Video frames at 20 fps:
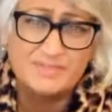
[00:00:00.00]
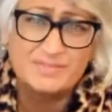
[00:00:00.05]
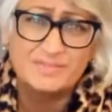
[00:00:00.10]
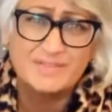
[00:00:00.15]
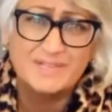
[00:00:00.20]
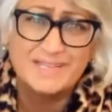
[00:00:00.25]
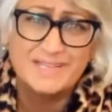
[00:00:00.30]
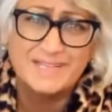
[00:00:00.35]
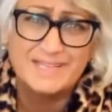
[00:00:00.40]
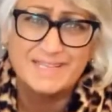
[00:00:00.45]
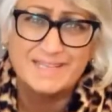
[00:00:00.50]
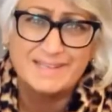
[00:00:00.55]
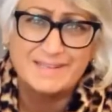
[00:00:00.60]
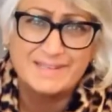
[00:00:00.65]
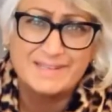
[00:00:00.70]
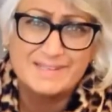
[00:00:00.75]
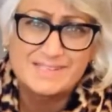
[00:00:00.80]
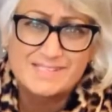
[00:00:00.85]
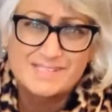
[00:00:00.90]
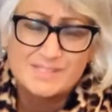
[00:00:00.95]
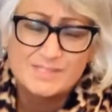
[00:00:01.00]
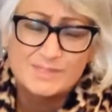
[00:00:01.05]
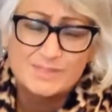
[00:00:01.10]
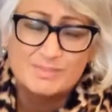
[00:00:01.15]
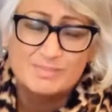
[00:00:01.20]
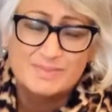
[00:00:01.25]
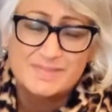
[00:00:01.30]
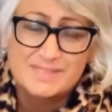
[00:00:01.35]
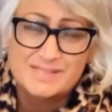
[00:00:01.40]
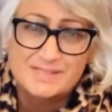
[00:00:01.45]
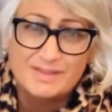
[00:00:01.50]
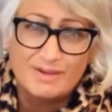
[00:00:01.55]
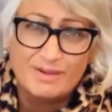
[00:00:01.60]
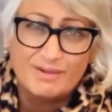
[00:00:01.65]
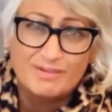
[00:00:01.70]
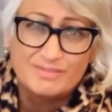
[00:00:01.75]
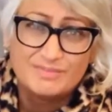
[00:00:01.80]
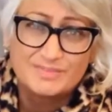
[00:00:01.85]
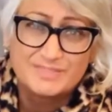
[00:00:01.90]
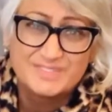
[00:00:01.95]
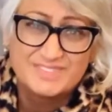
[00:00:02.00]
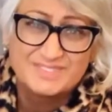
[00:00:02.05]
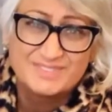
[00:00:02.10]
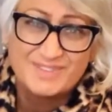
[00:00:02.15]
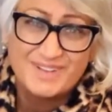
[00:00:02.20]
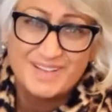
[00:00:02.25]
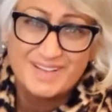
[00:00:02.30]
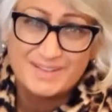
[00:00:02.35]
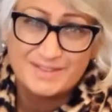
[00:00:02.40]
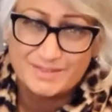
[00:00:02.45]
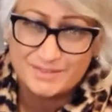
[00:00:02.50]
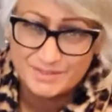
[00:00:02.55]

really super soft as well.